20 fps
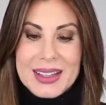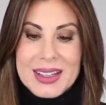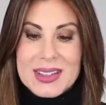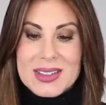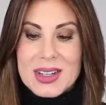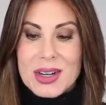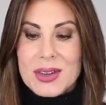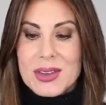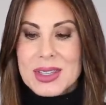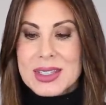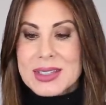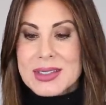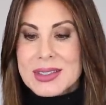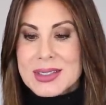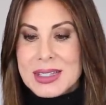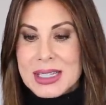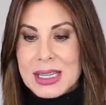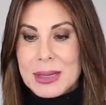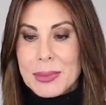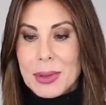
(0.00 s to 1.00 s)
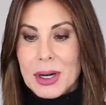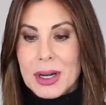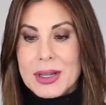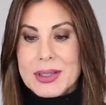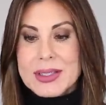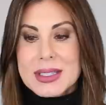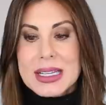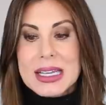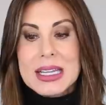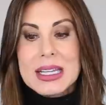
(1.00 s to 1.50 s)
These are the
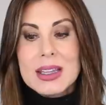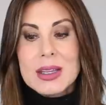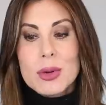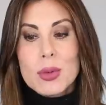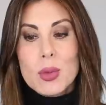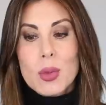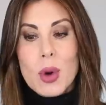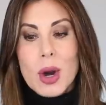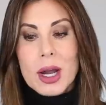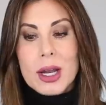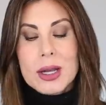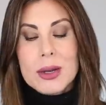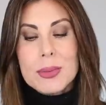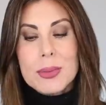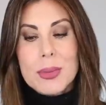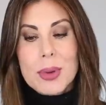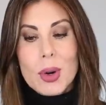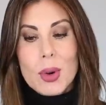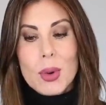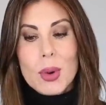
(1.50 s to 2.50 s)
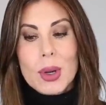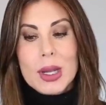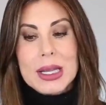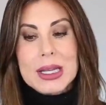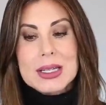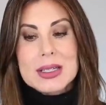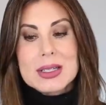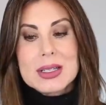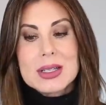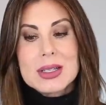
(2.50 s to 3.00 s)
Zebras in the
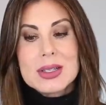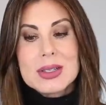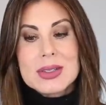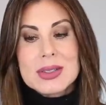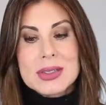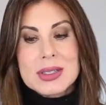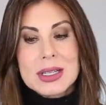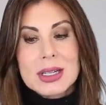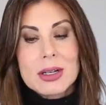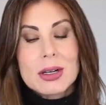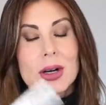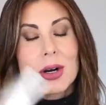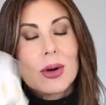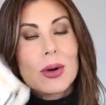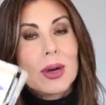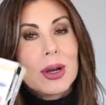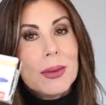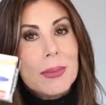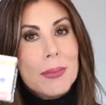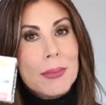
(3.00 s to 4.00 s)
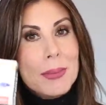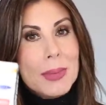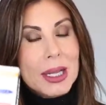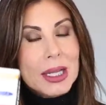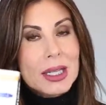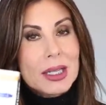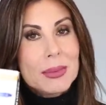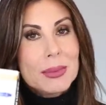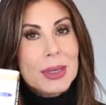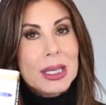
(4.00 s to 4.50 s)
1.0
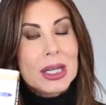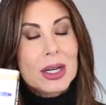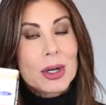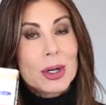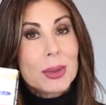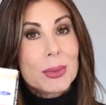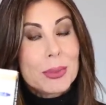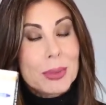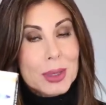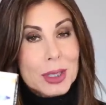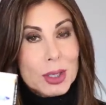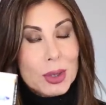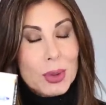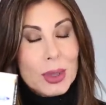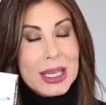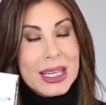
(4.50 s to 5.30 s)
millimeter blue